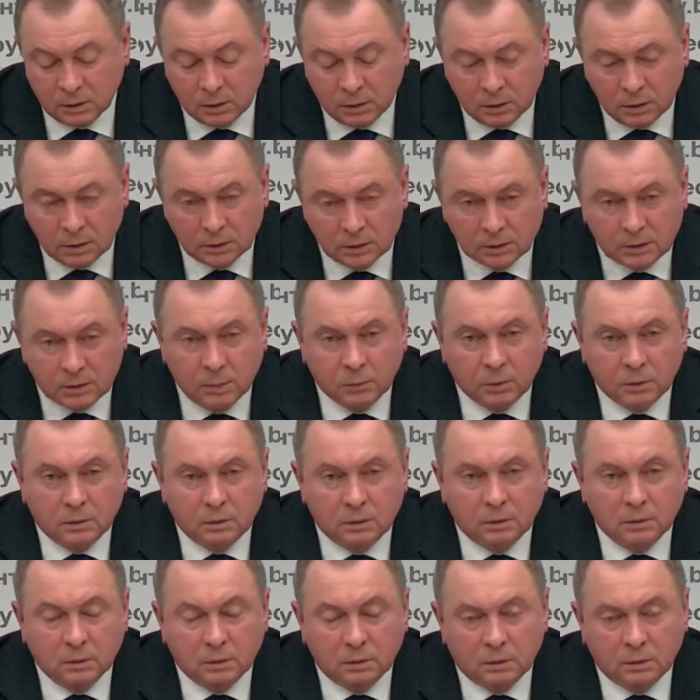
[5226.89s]

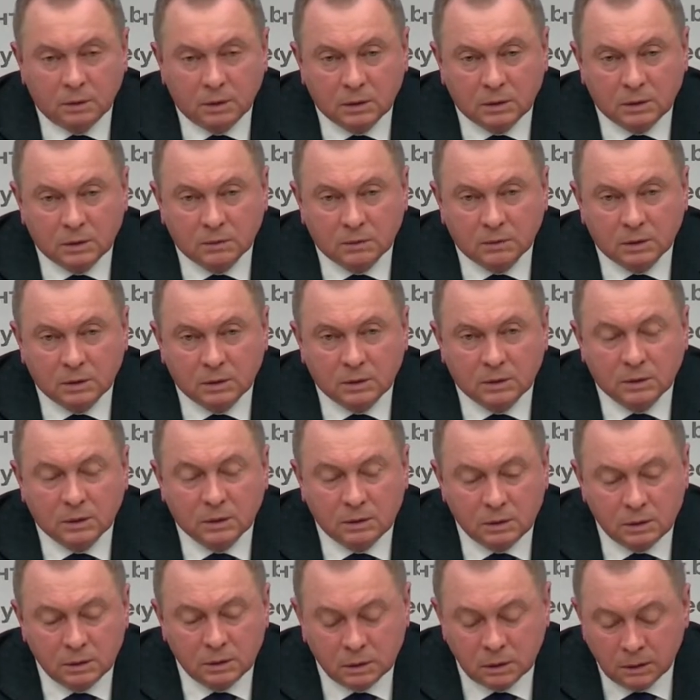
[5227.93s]
about the military
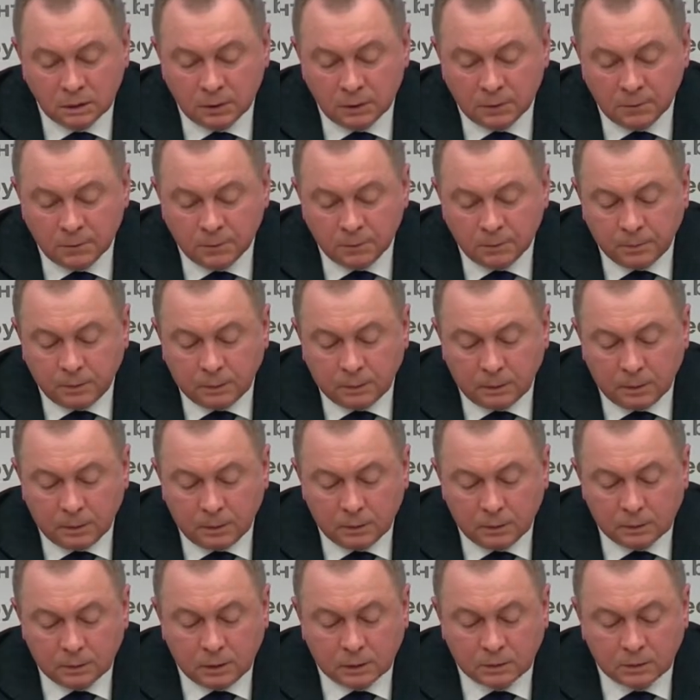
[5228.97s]
drill
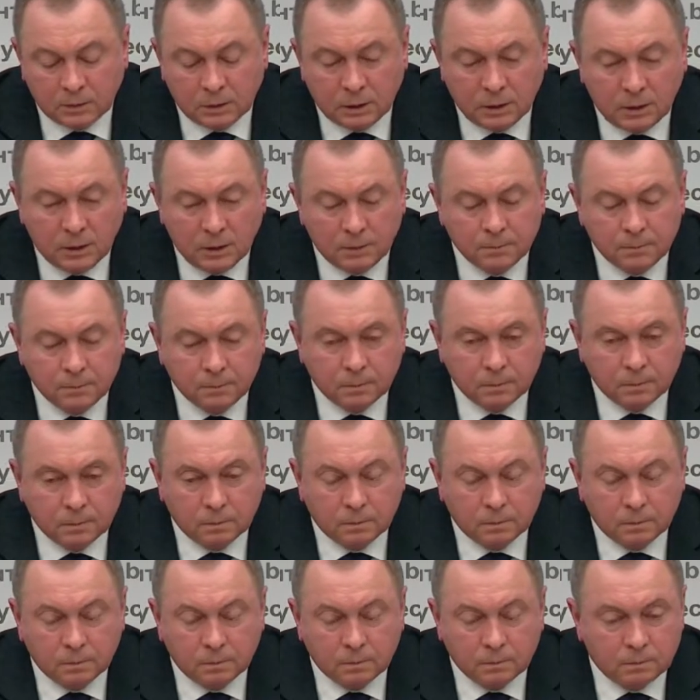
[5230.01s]
West
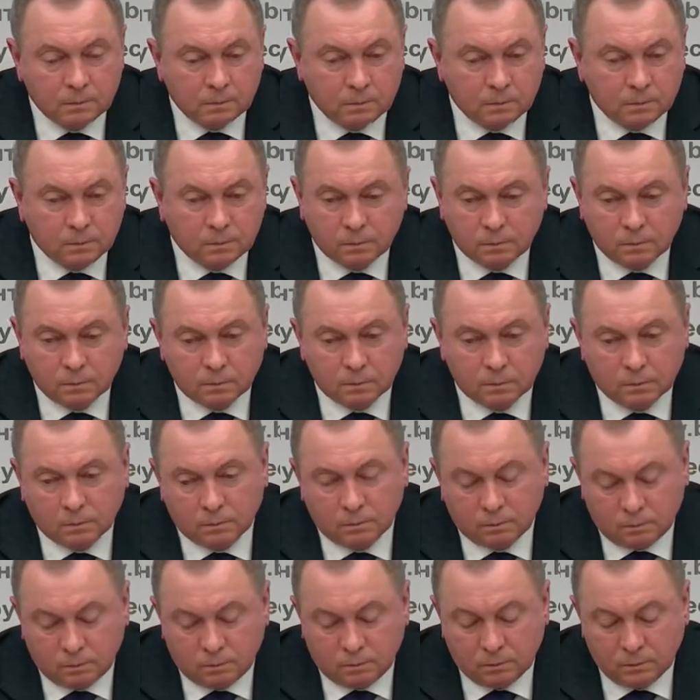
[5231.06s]

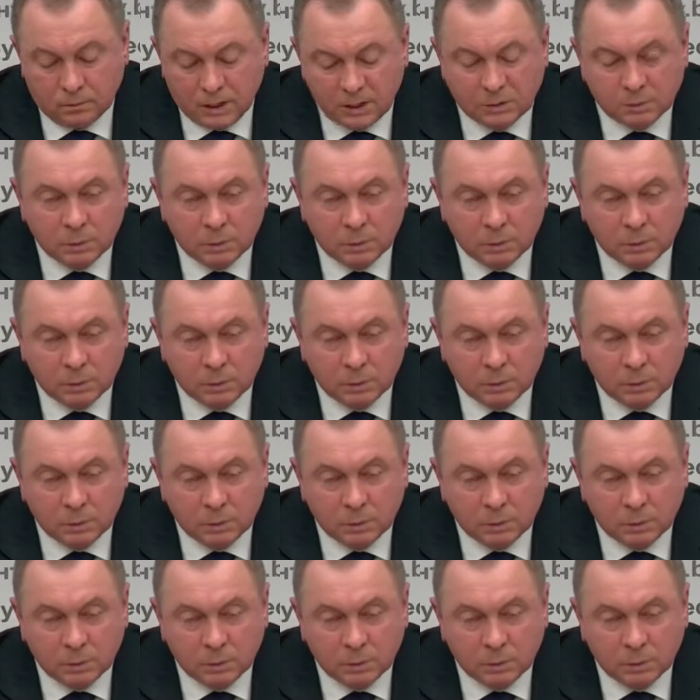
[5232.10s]
2018